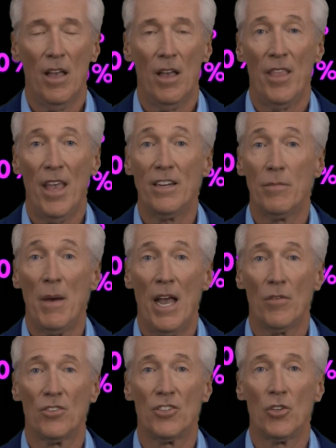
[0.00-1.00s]
That
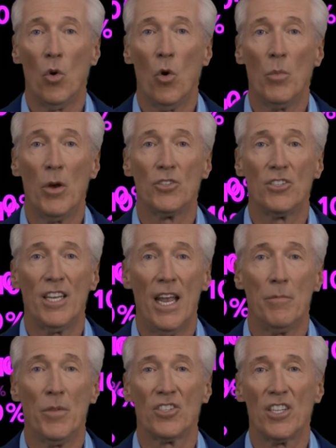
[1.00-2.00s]
amounts to almost
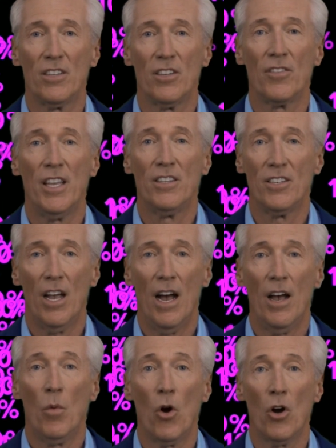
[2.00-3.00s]
10% of the
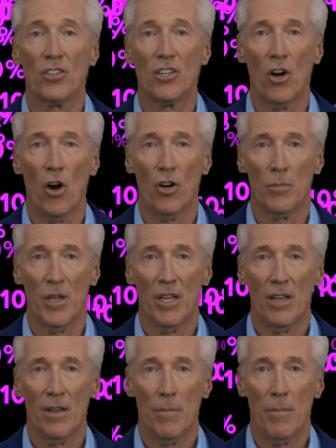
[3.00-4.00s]
entire world economy,
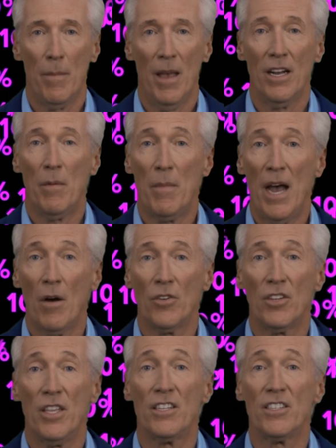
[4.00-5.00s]
an
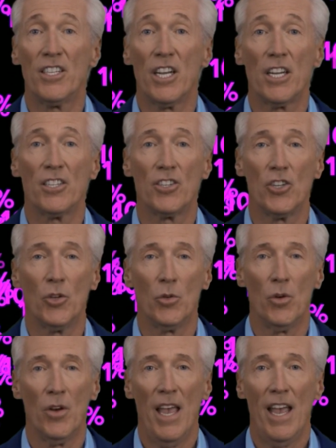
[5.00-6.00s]
amount that is nearly
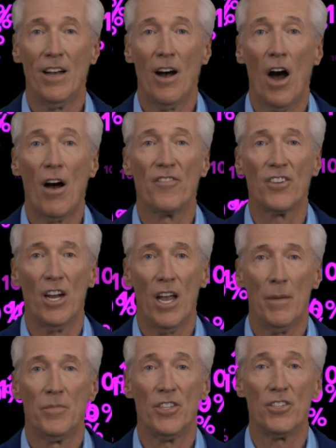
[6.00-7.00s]
2.5
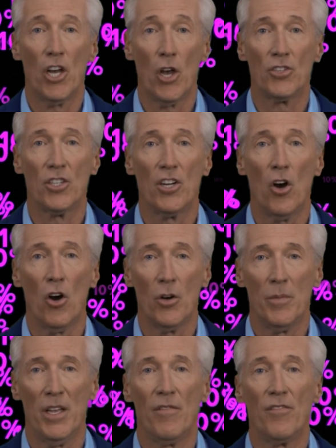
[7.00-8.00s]
times the total
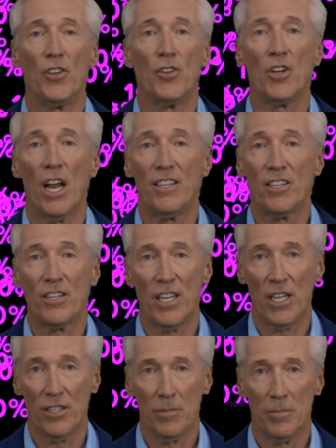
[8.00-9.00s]
economy of the United
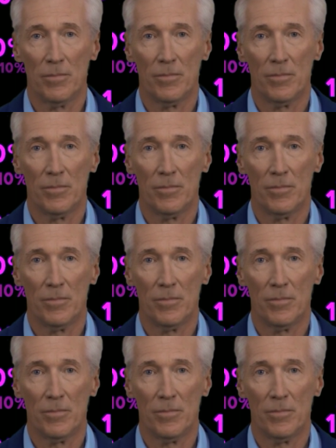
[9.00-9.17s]
Kingdom.